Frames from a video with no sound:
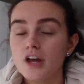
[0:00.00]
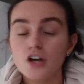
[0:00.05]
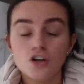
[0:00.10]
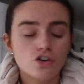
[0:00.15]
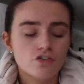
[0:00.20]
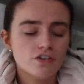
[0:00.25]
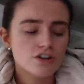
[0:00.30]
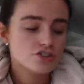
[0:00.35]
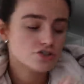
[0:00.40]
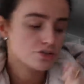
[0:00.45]

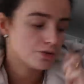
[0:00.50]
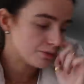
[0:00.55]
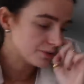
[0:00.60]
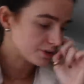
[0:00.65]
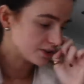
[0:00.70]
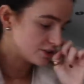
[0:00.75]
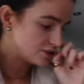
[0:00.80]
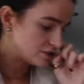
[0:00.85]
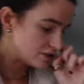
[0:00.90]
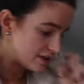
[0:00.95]
not really sure what
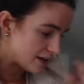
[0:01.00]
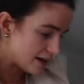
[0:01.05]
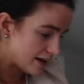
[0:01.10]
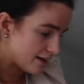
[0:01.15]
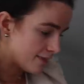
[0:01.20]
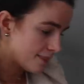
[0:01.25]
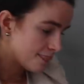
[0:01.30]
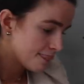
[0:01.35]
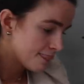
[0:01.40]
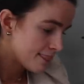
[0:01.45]
we're going to do
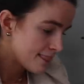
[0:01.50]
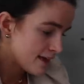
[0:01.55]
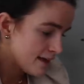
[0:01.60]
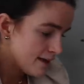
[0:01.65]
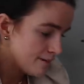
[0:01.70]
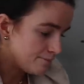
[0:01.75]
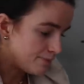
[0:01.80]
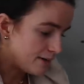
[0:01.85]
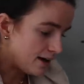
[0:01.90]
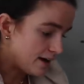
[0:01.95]
there.
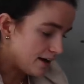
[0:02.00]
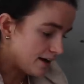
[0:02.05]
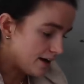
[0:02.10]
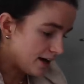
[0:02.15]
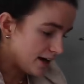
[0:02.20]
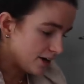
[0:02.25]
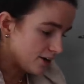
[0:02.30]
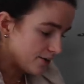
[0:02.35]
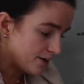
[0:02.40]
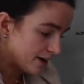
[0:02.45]

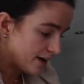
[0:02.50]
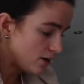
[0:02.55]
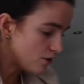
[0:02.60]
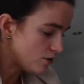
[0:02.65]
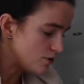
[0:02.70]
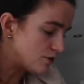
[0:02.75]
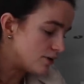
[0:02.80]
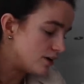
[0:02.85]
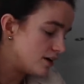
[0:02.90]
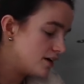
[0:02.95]
But I know,
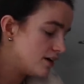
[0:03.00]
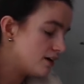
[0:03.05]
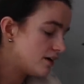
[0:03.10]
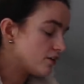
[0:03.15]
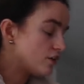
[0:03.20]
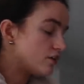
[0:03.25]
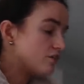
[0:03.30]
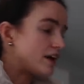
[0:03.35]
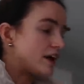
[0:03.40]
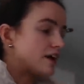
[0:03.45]
oh,
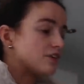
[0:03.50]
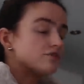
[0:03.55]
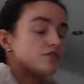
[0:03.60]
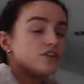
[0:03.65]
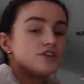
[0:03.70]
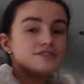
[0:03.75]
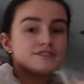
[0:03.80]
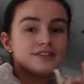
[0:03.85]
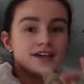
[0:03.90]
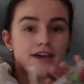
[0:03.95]
got a random
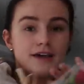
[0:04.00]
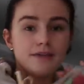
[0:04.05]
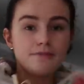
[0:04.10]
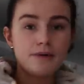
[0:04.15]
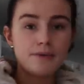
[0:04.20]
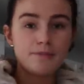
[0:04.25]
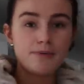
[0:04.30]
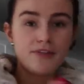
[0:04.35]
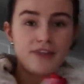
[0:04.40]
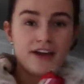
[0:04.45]
rose here, I
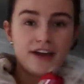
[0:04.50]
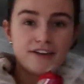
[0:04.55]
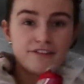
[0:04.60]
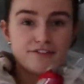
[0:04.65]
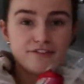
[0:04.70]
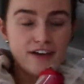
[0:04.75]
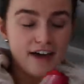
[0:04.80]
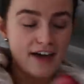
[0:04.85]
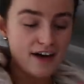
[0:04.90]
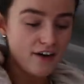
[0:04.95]
might put that
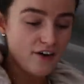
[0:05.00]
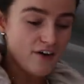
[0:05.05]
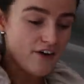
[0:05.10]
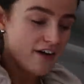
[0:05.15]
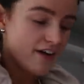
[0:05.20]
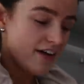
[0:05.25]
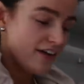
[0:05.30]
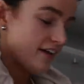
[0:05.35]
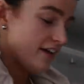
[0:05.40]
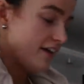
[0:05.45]
in for Elle,
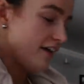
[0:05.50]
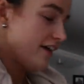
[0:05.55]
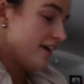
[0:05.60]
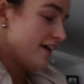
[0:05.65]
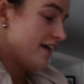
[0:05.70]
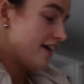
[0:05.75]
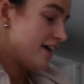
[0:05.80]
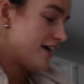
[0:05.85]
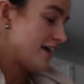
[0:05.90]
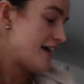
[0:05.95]

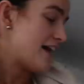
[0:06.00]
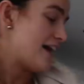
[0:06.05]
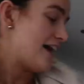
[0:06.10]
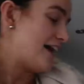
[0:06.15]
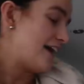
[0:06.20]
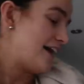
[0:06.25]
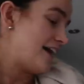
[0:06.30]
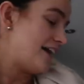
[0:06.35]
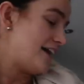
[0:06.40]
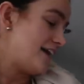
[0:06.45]

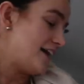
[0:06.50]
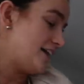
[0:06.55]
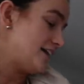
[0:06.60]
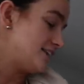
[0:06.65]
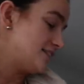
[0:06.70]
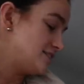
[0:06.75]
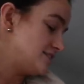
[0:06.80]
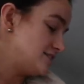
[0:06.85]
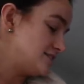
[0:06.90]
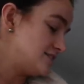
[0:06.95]

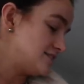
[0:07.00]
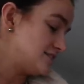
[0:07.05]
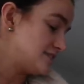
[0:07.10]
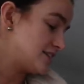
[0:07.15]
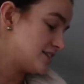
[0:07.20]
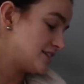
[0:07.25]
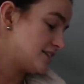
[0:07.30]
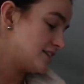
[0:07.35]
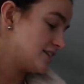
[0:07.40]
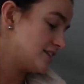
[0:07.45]
and
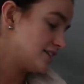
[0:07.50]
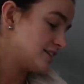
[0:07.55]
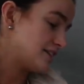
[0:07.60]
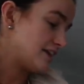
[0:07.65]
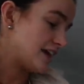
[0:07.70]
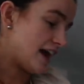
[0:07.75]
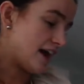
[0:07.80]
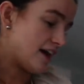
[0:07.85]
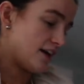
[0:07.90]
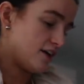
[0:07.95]

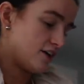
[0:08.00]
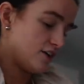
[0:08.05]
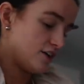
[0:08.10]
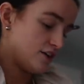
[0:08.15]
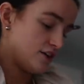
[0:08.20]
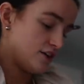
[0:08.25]
yeah,